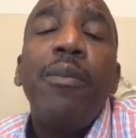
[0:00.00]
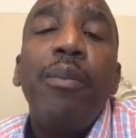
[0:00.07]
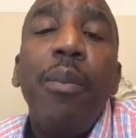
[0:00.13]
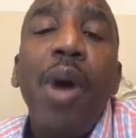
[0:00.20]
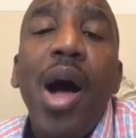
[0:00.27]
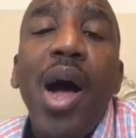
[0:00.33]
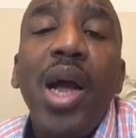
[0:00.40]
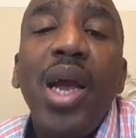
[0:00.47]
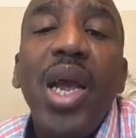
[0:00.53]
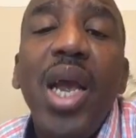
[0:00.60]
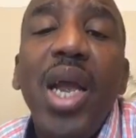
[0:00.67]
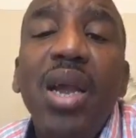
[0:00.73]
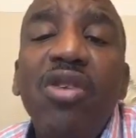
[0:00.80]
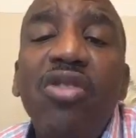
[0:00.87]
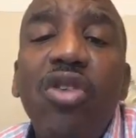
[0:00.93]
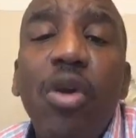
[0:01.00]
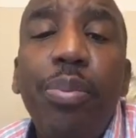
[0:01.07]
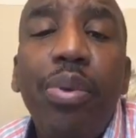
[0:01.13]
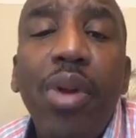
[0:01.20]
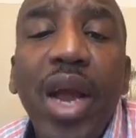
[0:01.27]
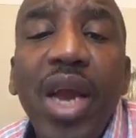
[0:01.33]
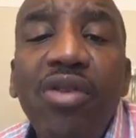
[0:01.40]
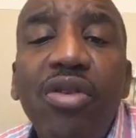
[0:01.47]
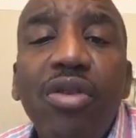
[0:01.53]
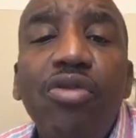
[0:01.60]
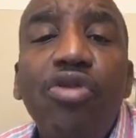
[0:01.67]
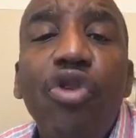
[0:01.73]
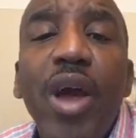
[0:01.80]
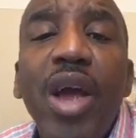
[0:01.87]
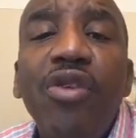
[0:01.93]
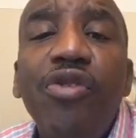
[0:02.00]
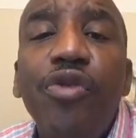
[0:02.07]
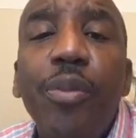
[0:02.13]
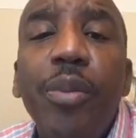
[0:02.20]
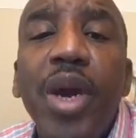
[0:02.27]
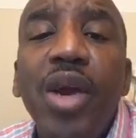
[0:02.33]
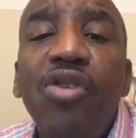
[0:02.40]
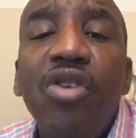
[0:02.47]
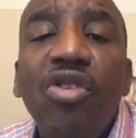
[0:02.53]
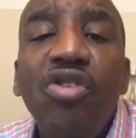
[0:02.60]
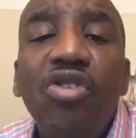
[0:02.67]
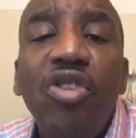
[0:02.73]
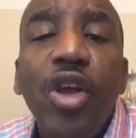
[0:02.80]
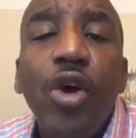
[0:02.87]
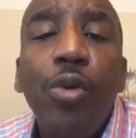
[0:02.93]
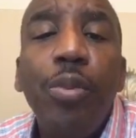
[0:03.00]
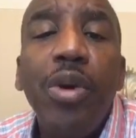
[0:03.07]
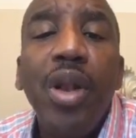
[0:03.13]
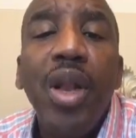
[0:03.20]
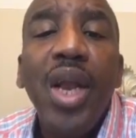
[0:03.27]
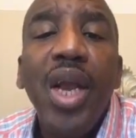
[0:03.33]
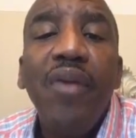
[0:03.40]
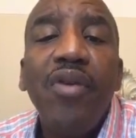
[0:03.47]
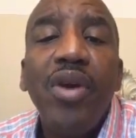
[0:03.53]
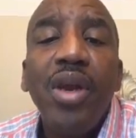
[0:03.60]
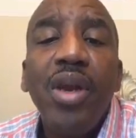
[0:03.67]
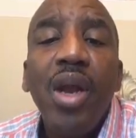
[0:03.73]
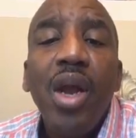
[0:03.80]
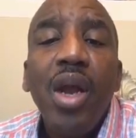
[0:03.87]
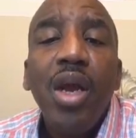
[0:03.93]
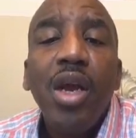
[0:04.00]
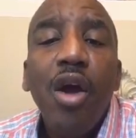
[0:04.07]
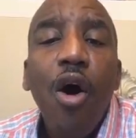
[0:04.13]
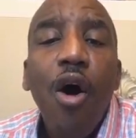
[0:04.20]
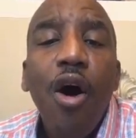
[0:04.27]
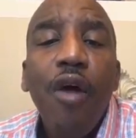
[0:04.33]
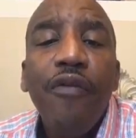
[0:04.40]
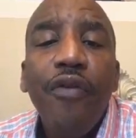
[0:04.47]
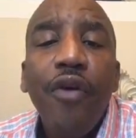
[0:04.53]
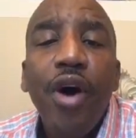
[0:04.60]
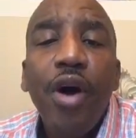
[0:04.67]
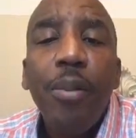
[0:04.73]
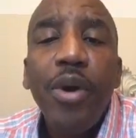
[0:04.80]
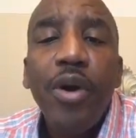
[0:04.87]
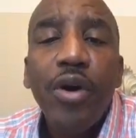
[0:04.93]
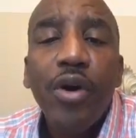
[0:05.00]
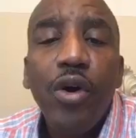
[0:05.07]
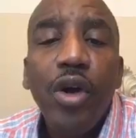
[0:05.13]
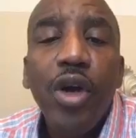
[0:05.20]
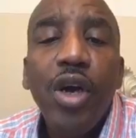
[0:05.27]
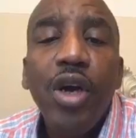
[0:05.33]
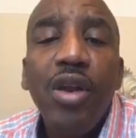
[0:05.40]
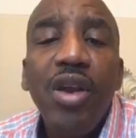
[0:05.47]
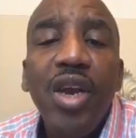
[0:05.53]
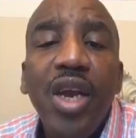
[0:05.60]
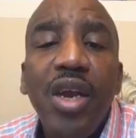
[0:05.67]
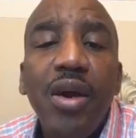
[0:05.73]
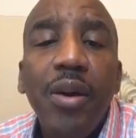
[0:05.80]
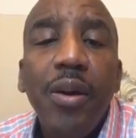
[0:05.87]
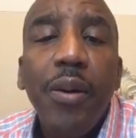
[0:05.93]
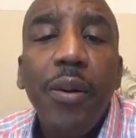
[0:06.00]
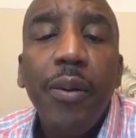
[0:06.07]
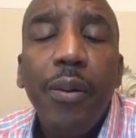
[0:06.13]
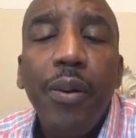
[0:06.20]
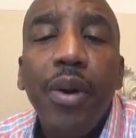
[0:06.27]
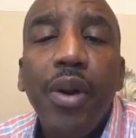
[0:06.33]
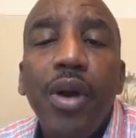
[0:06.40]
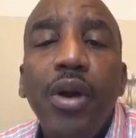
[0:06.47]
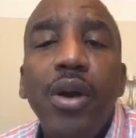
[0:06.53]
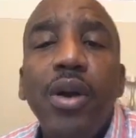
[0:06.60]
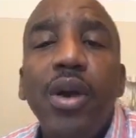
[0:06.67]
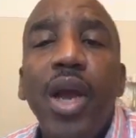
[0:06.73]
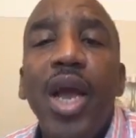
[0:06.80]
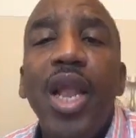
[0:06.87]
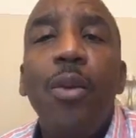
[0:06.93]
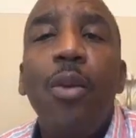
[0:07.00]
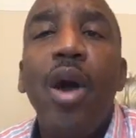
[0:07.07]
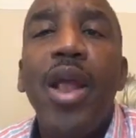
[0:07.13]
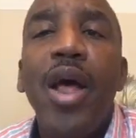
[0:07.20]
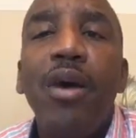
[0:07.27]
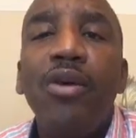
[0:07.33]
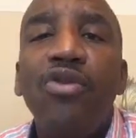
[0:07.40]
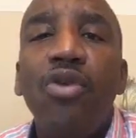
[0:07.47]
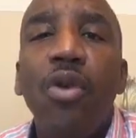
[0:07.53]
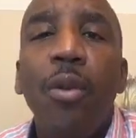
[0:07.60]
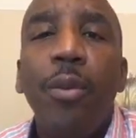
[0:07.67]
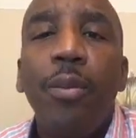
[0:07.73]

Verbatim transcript: My, it is the place of transformation. Still believing God for her miracle. Good, Dina. Good. Anyone else?